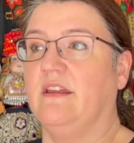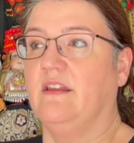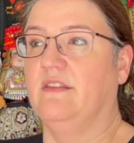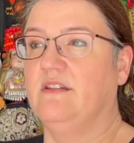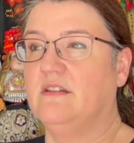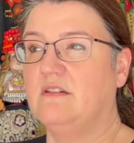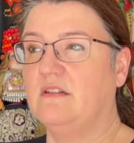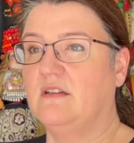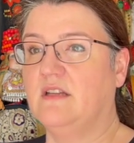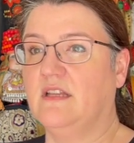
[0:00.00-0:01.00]
the
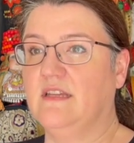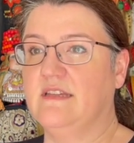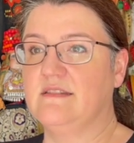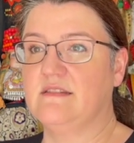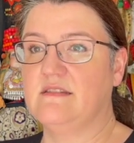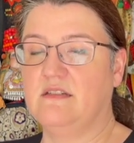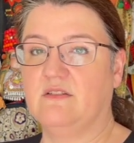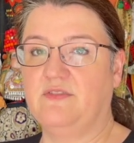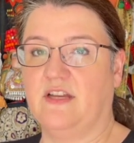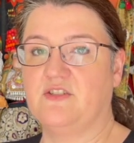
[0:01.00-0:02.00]
Dirndl is still
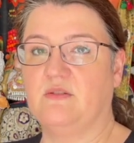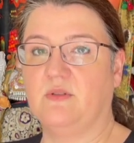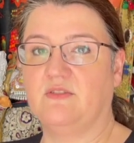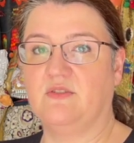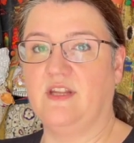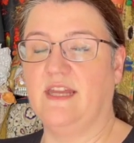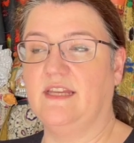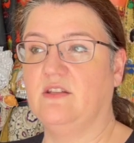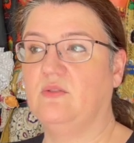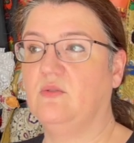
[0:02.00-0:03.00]
fashionable today.
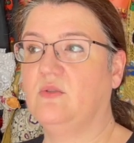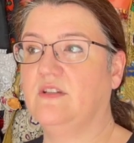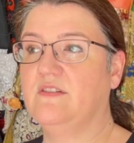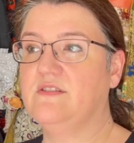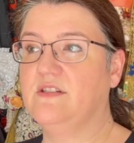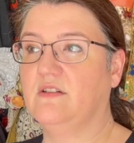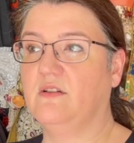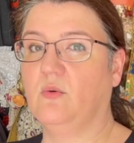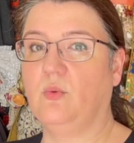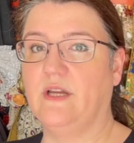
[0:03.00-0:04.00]
You can
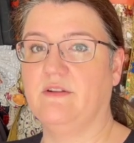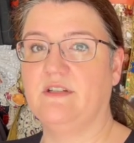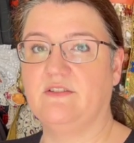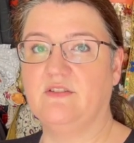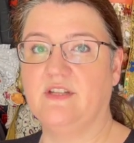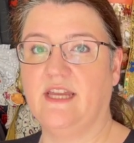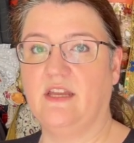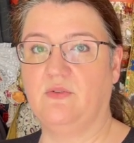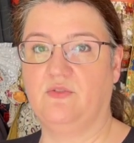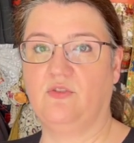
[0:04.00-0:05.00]
still wear it
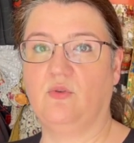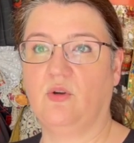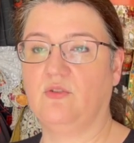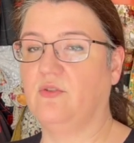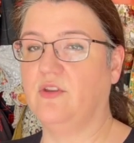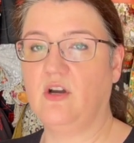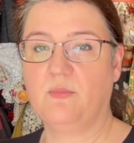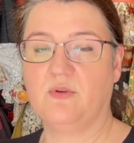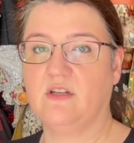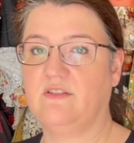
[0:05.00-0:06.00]
today to go to the
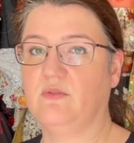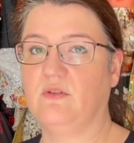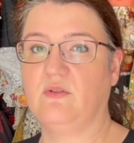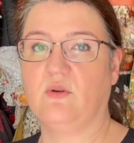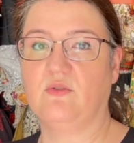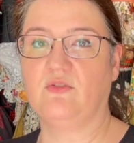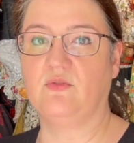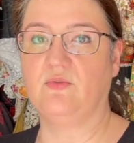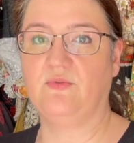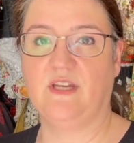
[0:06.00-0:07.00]
opera, to go
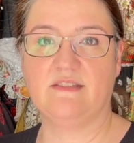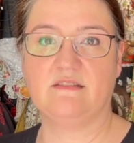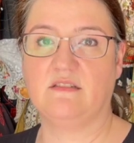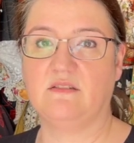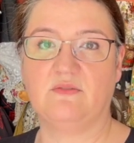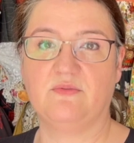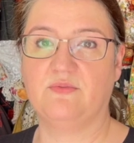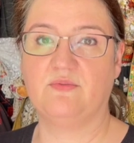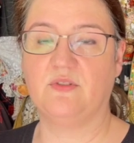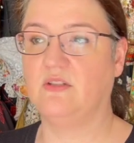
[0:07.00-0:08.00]
to festive,
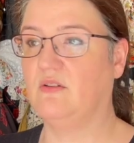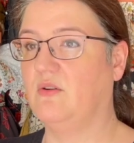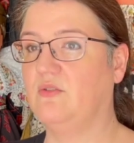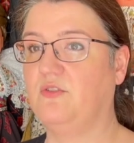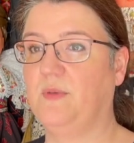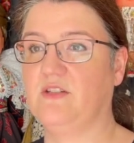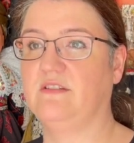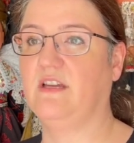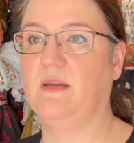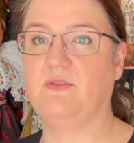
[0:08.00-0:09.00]
you know, special
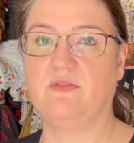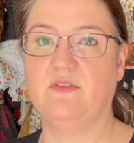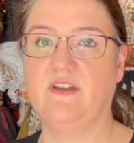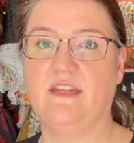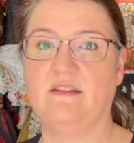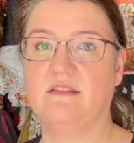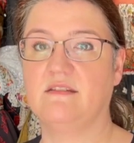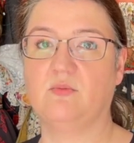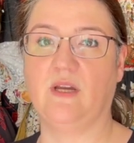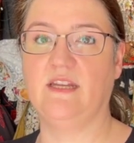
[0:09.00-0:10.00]
types of
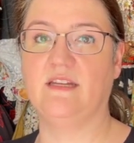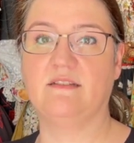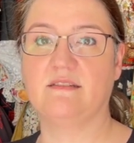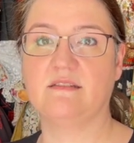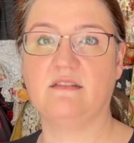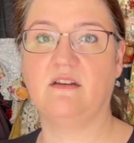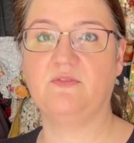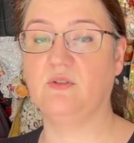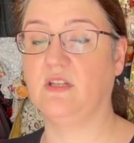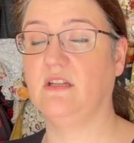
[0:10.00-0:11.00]
events, weddings, stuff.
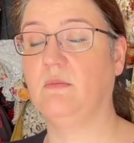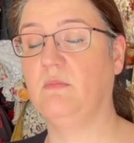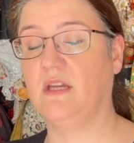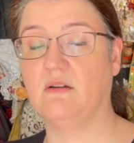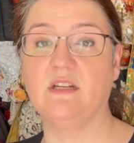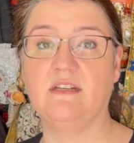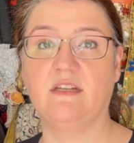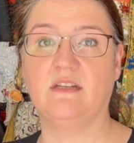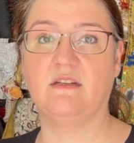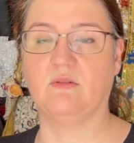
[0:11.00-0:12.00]
You can get married
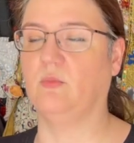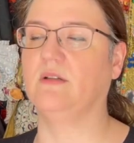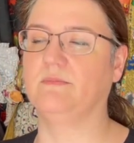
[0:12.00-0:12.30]
in, well,